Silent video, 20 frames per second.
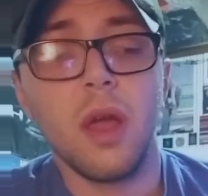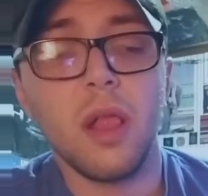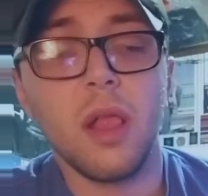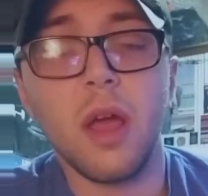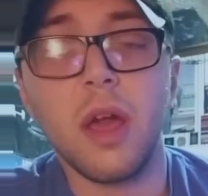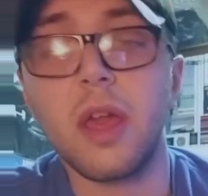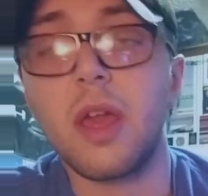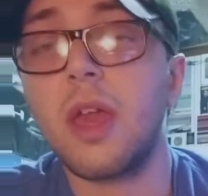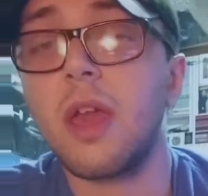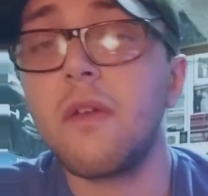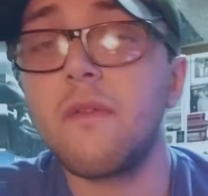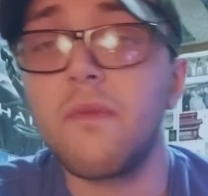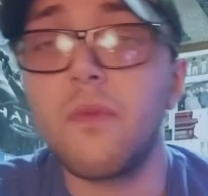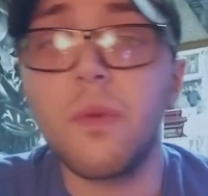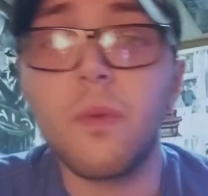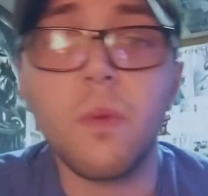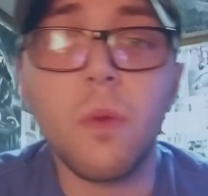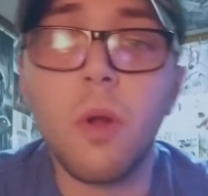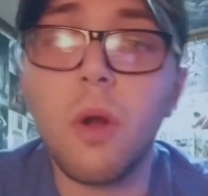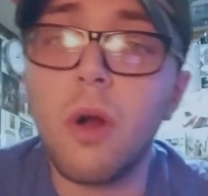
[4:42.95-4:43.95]
like if we
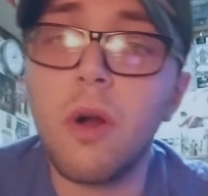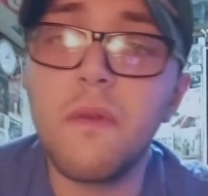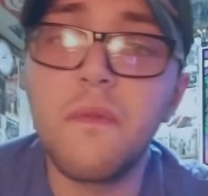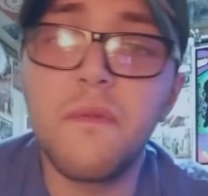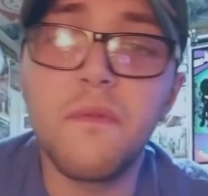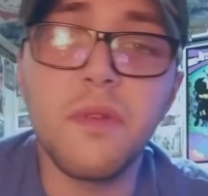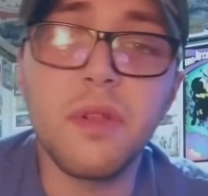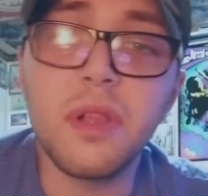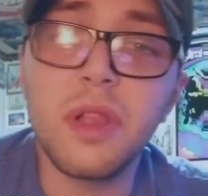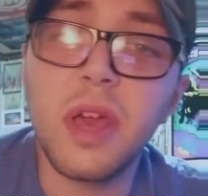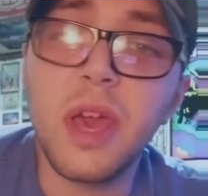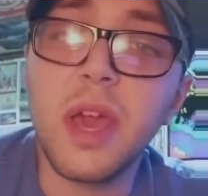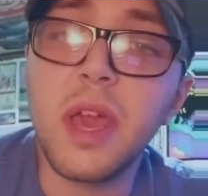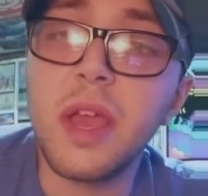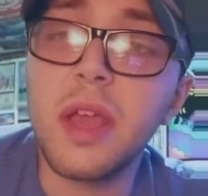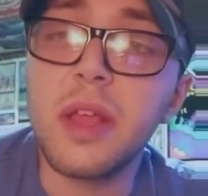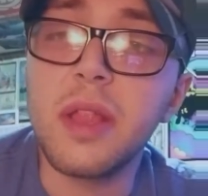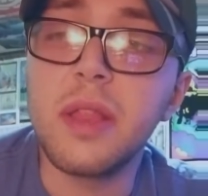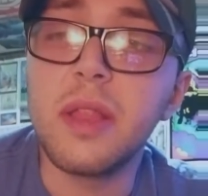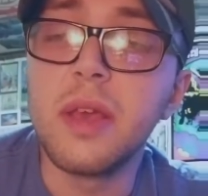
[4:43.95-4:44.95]
were all
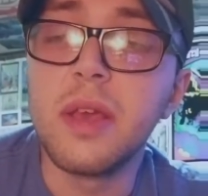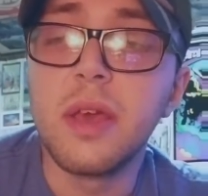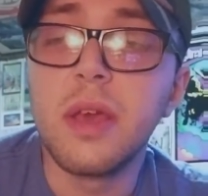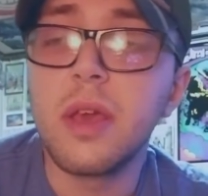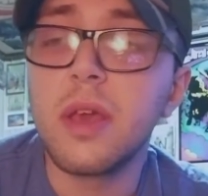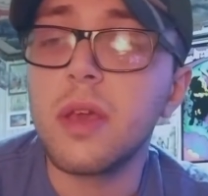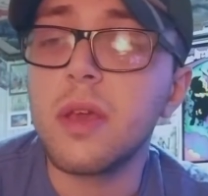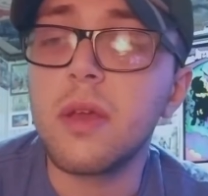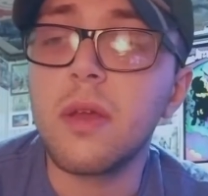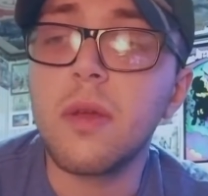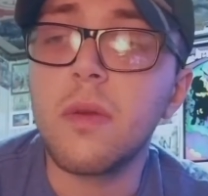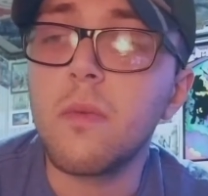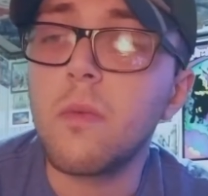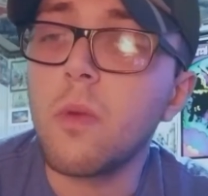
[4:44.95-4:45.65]
filleted,